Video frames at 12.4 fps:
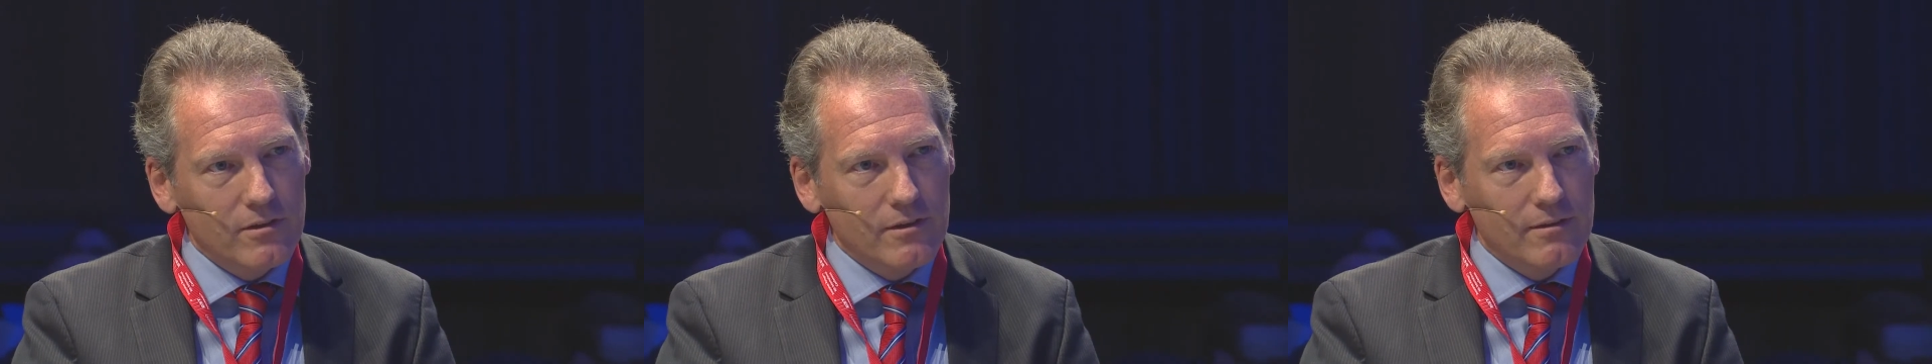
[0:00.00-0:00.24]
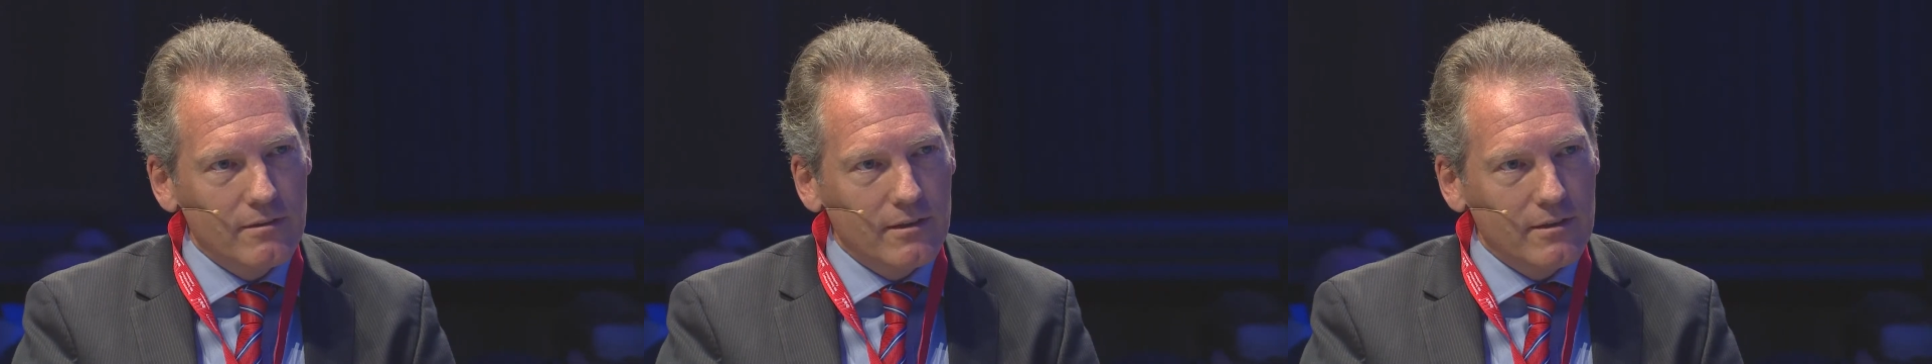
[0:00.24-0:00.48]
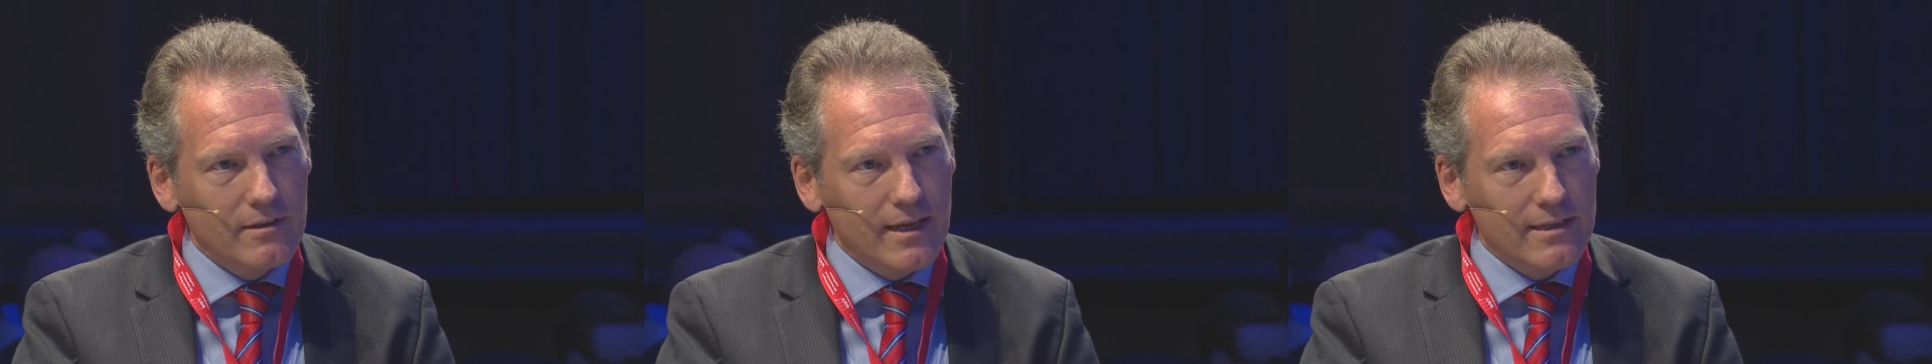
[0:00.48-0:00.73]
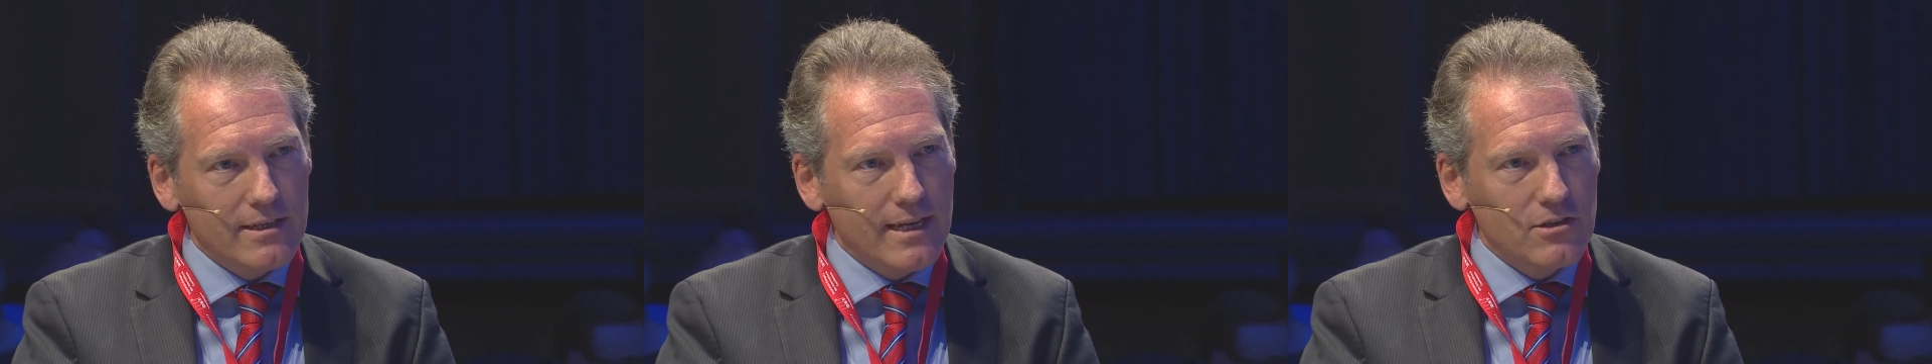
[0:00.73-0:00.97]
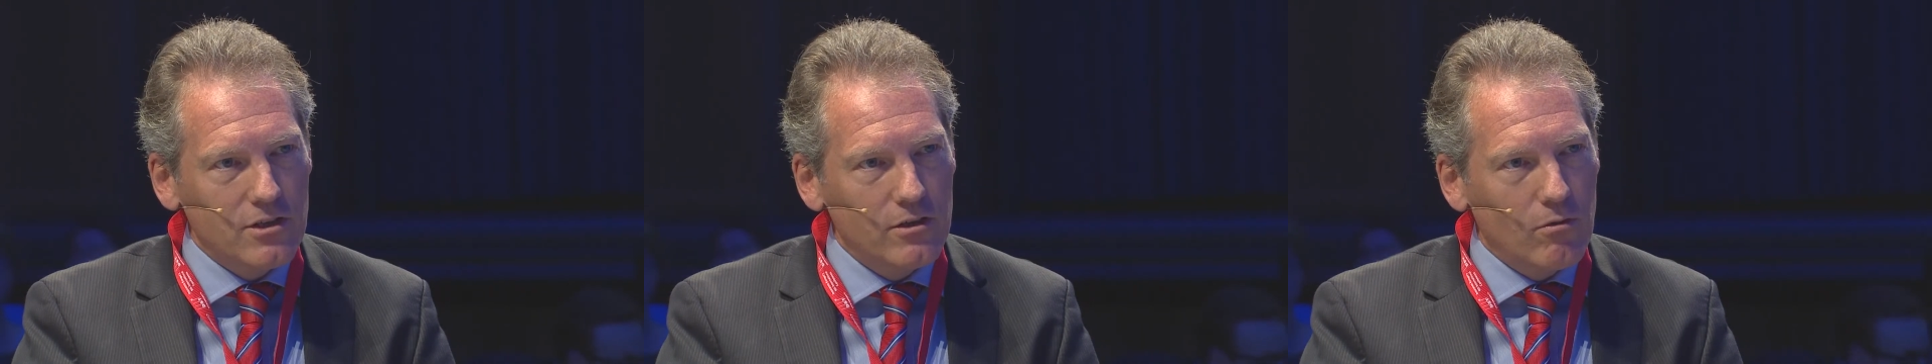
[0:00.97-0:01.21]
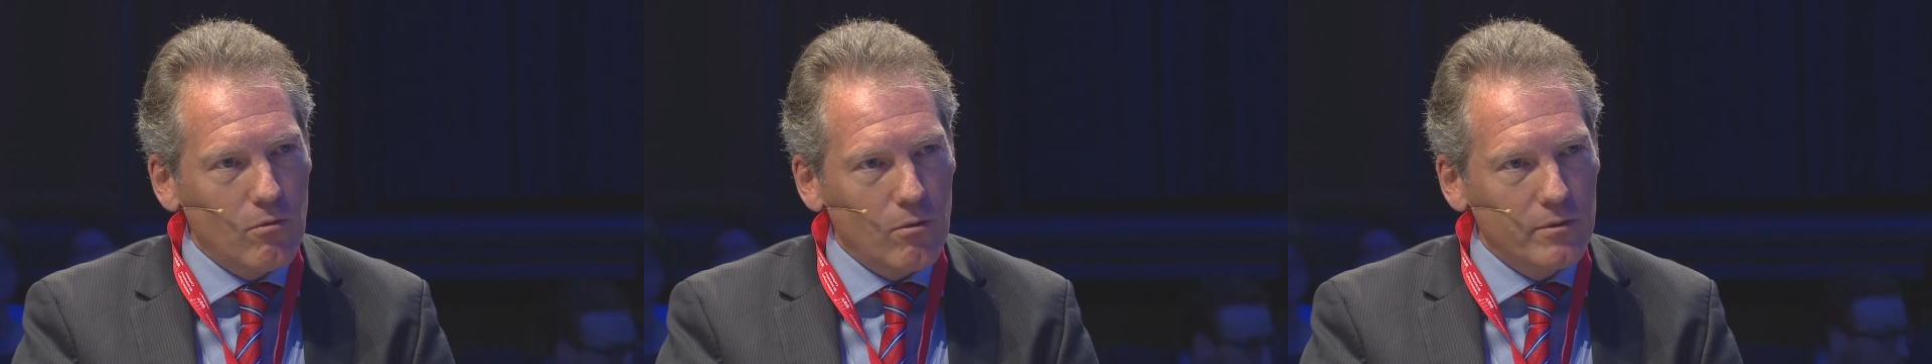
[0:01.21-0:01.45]
that that's actually
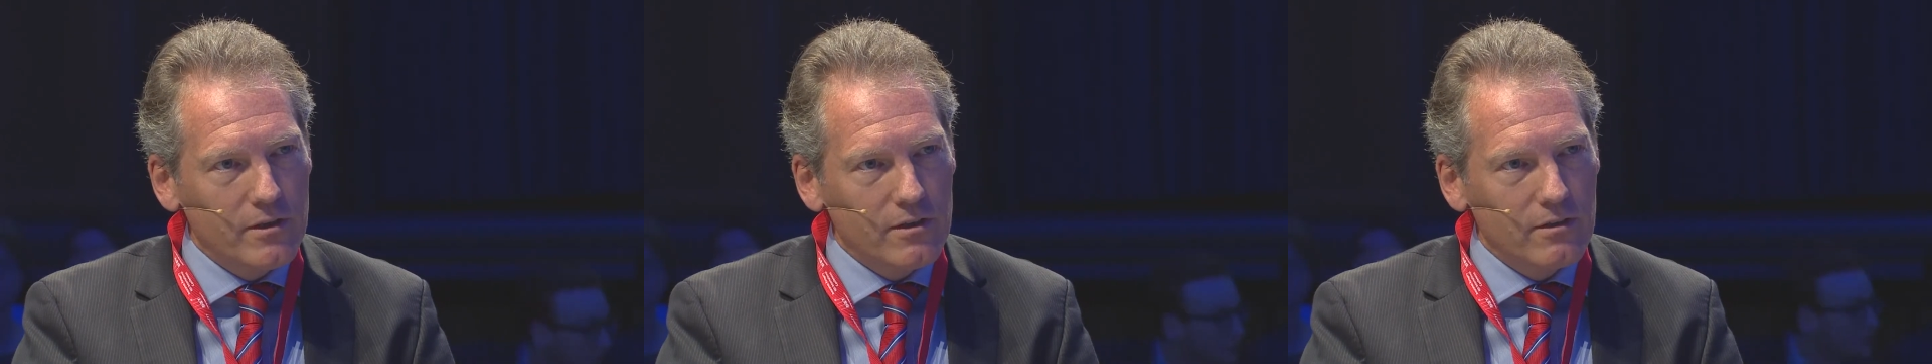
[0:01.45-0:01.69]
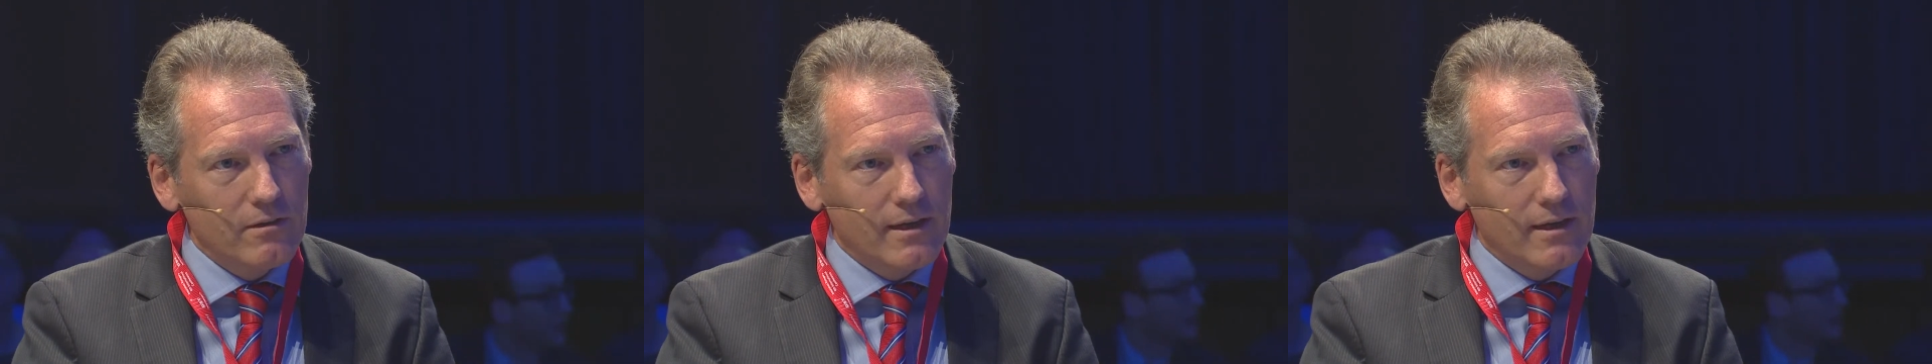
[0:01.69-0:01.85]
not what we do.